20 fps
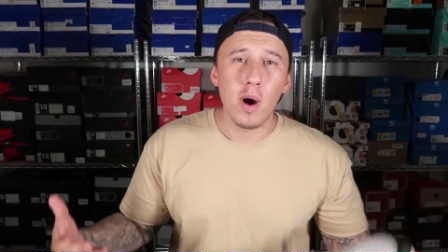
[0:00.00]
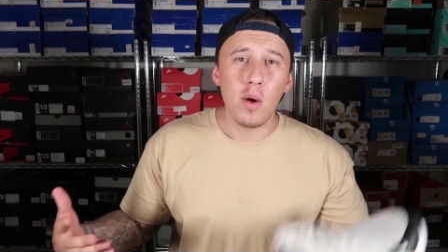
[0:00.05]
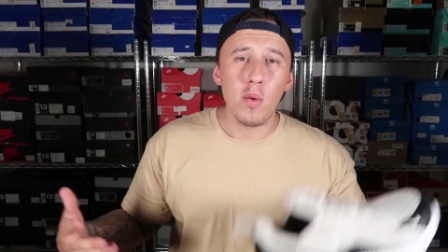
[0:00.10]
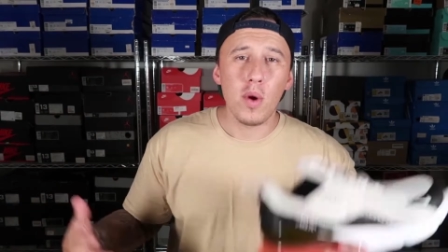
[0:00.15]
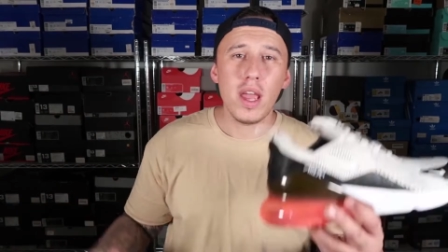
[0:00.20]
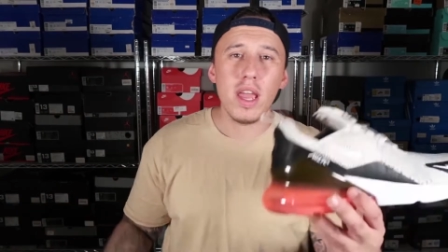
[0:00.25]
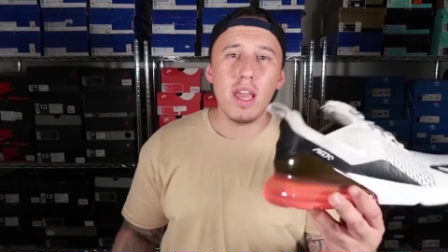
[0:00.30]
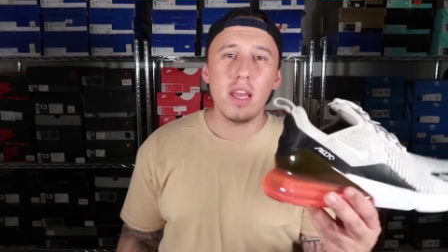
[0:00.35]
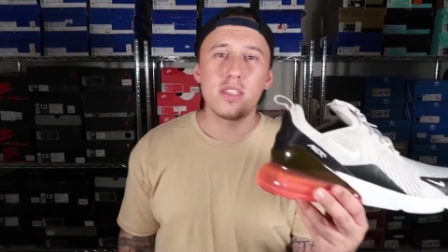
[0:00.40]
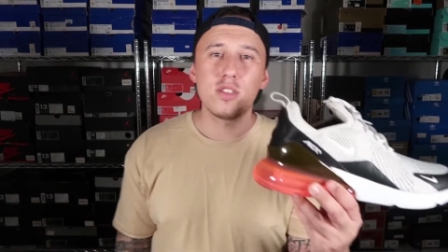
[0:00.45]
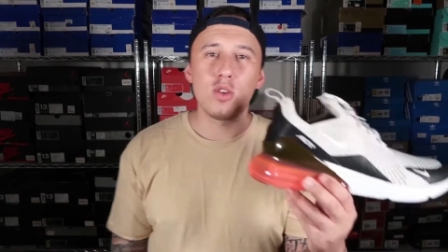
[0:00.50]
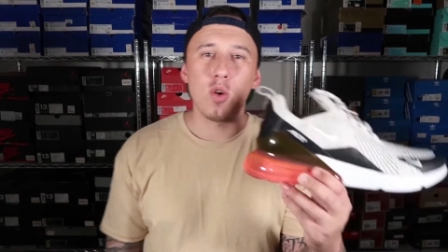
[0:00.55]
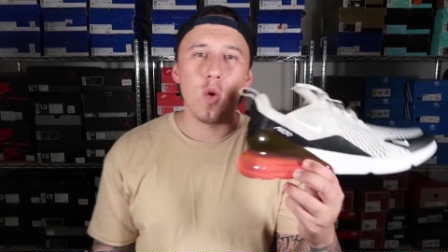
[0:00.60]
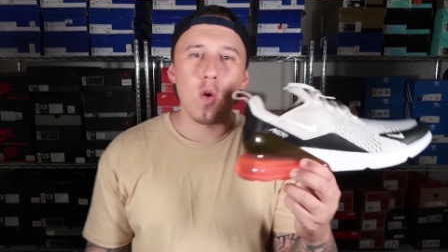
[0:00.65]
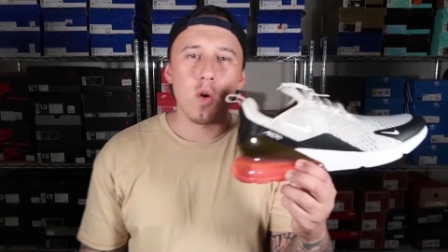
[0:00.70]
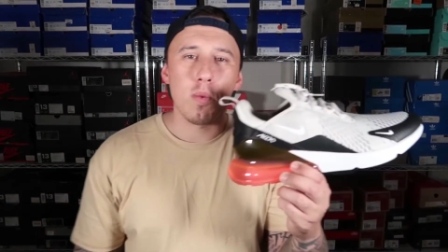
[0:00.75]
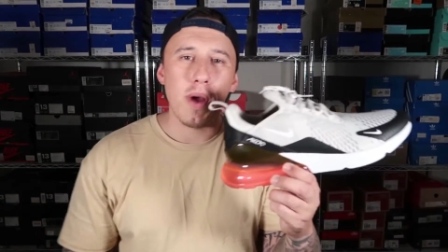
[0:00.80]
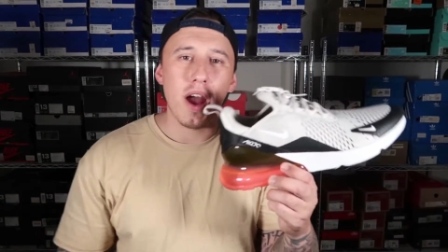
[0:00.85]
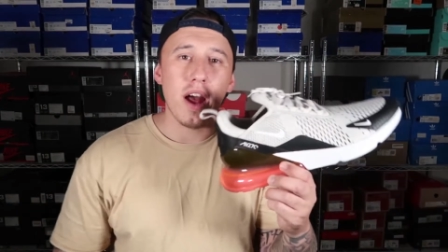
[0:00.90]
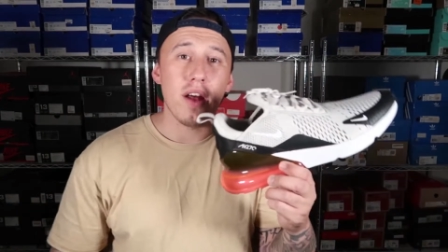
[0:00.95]
But we're here to
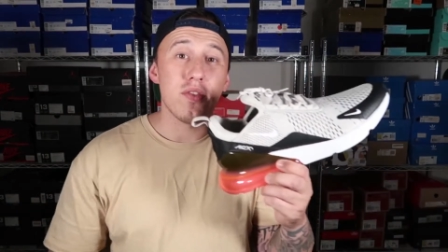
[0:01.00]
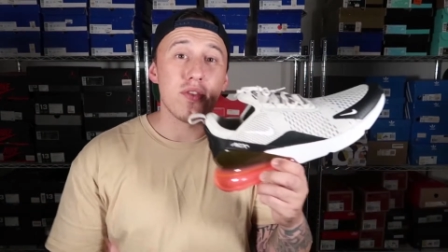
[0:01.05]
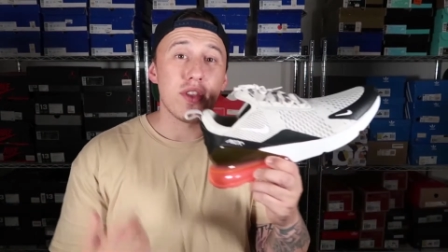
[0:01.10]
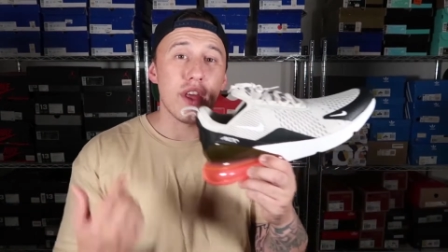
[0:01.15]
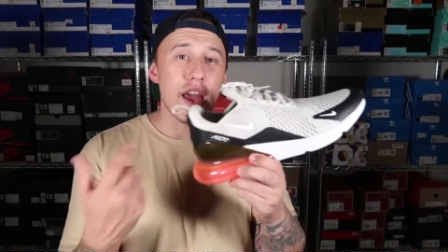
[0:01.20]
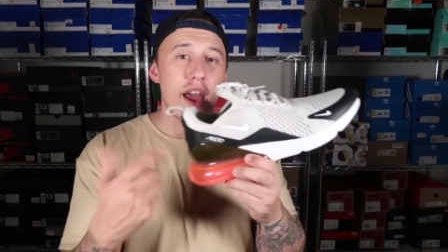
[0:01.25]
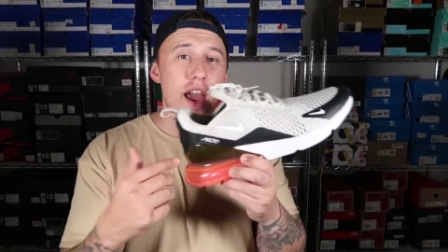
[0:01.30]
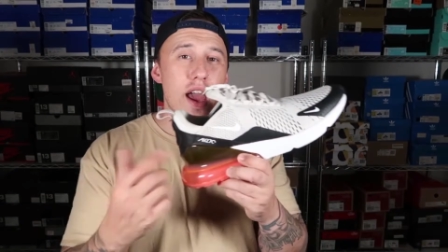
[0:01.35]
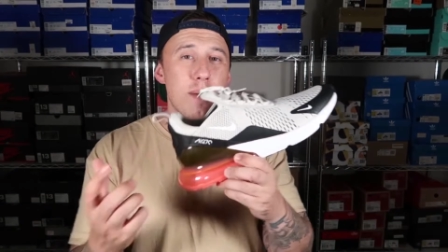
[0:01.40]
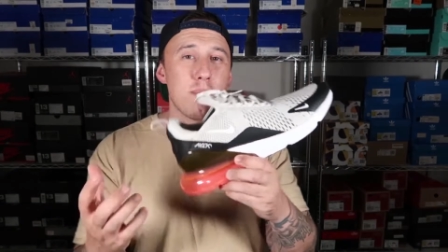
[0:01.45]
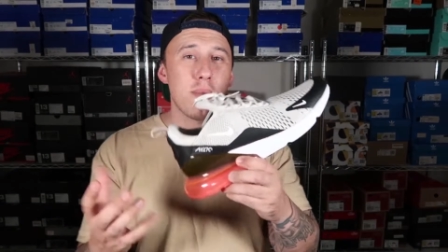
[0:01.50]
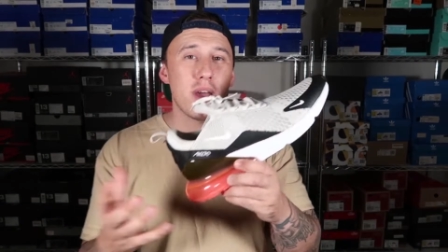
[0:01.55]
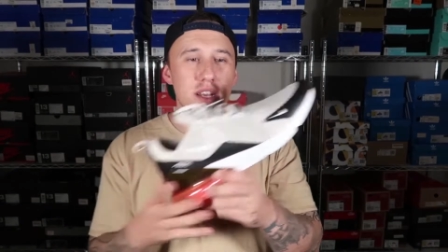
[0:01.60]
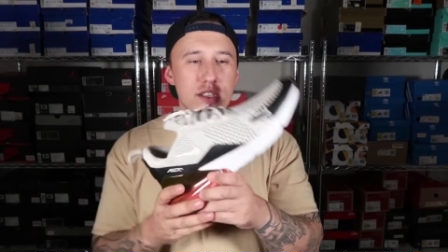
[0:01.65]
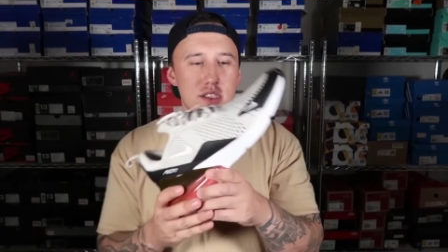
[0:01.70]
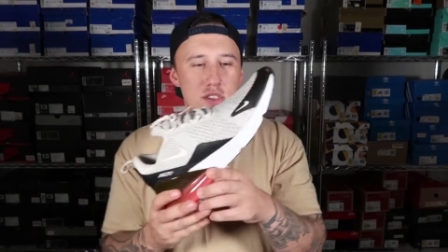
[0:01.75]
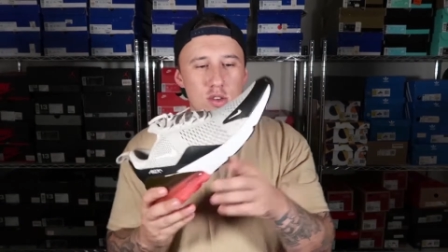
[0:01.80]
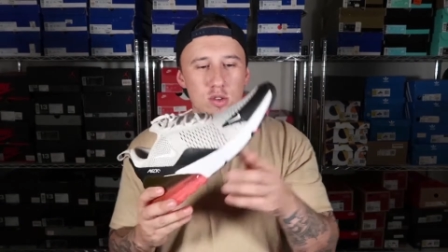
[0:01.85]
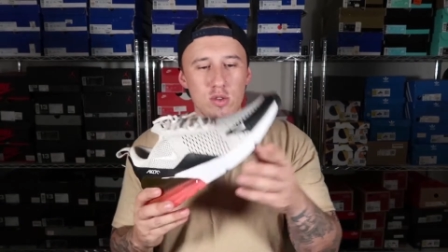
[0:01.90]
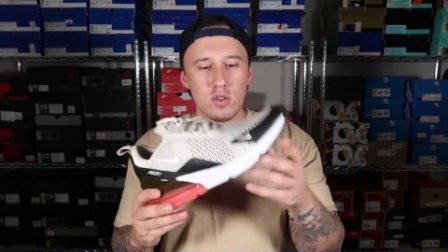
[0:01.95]
talk about the Air
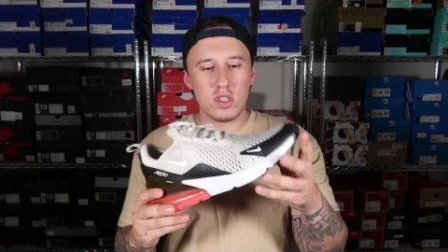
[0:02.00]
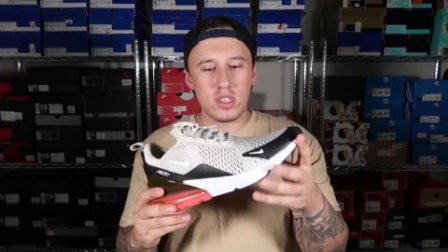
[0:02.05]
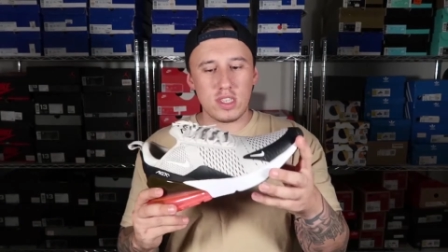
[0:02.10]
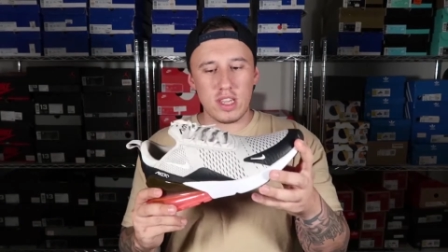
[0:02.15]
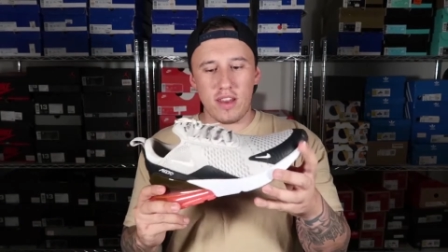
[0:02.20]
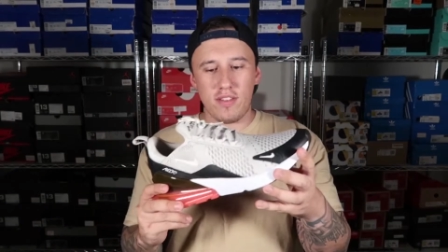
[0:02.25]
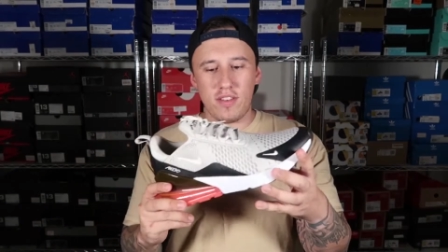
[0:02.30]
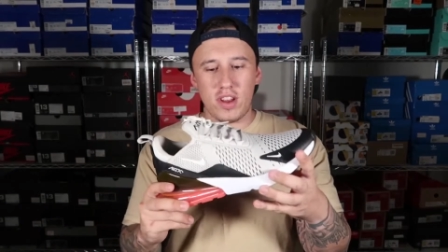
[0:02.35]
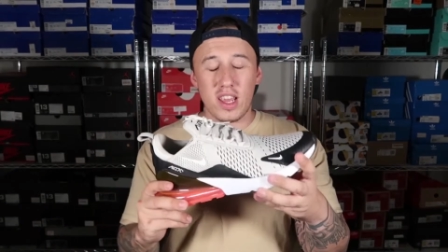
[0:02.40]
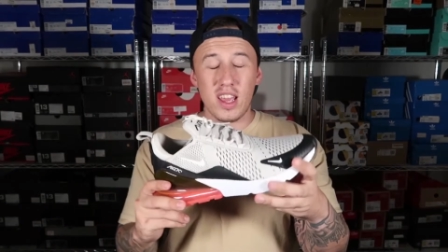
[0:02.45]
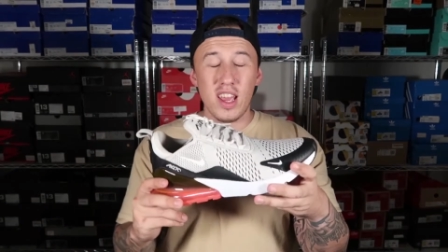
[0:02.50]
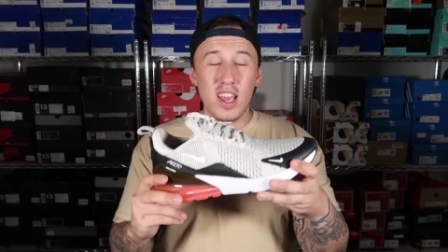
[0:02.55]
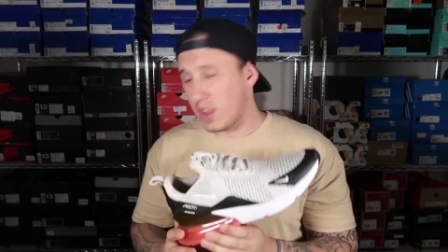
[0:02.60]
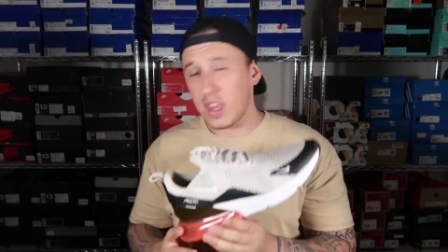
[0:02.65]
Max 270.